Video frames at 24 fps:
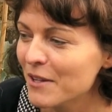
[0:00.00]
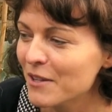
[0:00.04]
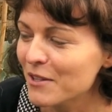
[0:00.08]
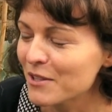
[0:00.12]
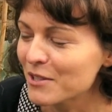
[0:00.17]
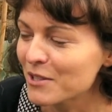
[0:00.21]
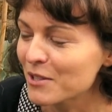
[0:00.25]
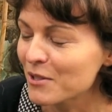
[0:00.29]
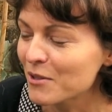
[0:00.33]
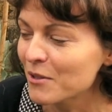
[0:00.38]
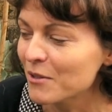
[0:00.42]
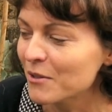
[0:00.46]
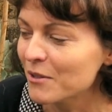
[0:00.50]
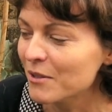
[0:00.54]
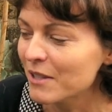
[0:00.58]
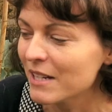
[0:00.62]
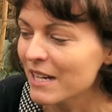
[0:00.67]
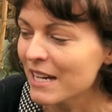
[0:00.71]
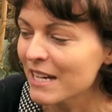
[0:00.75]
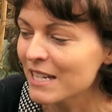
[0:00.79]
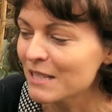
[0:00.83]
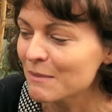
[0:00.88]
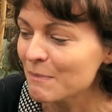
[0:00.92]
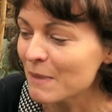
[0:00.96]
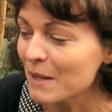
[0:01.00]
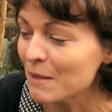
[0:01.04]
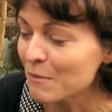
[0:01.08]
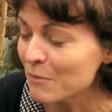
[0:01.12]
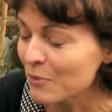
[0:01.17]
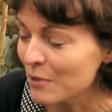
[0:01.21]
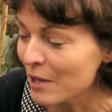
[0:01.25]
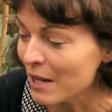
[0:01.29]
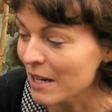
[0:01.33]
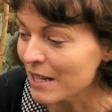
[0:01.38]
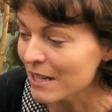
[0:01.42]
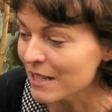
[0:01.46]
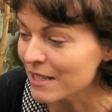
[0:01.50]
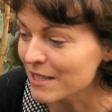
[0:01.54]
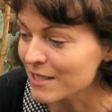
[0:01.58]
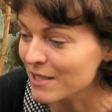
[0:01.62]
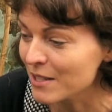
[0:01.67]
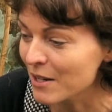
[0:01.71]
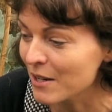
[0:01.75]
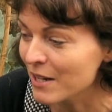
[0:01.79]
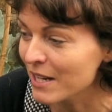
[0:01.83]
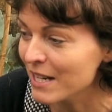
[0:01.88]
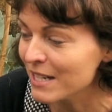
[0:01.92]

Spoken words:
the school, and he's been brilliant, so